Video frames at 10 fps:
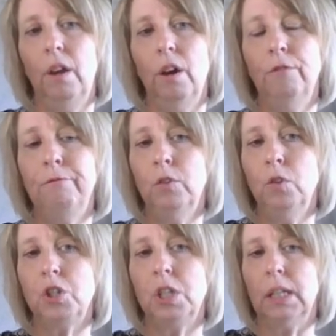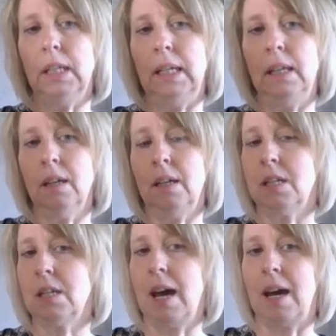Unfortunately, at
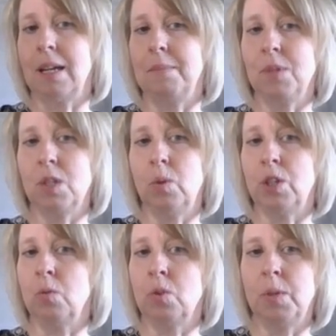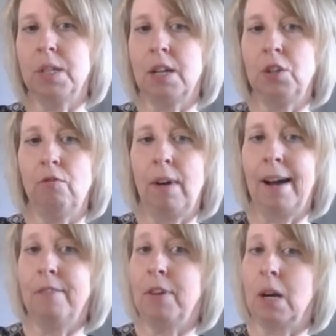times we don't always get it
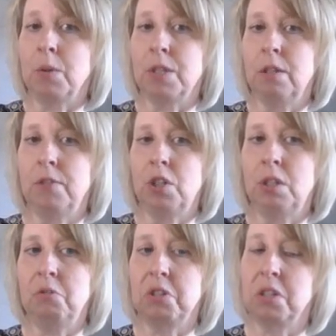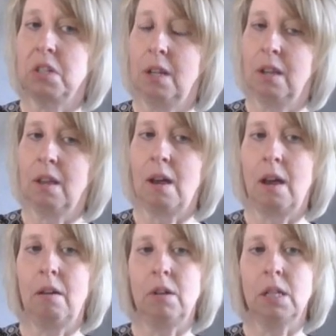right for our service users and
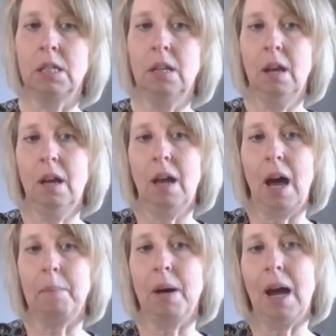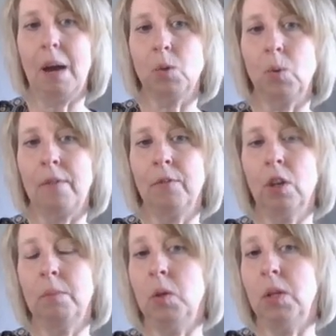carers, and perhaps we haven't
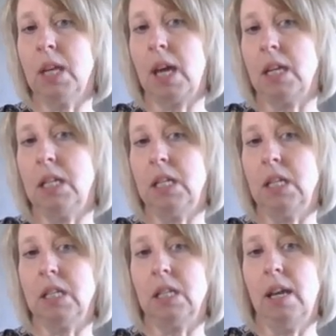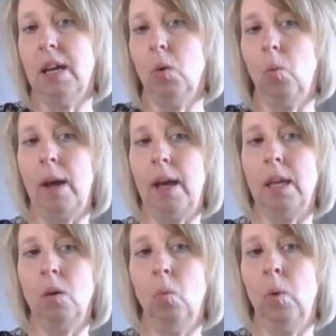communicated in a way
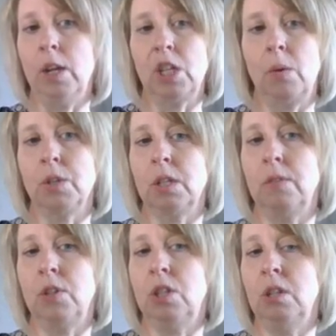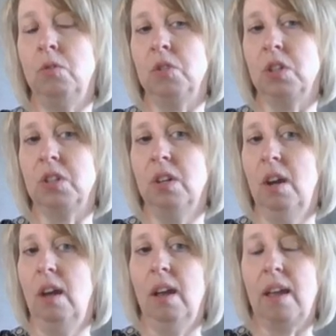which our service users,
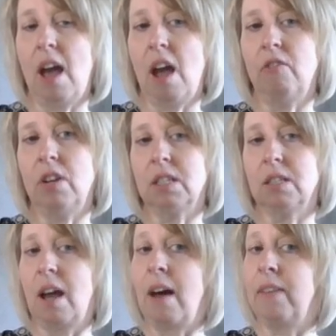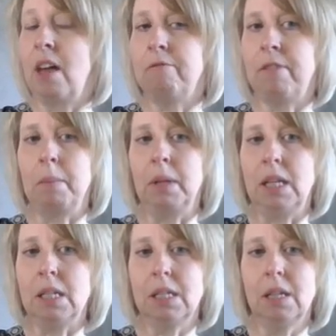carers, and their
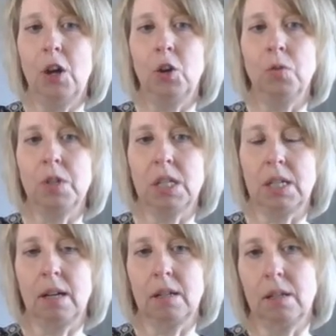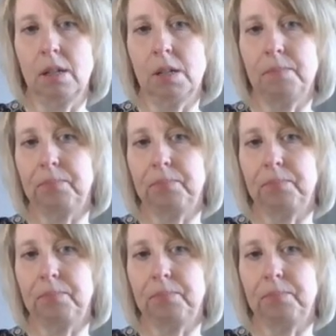families can understand.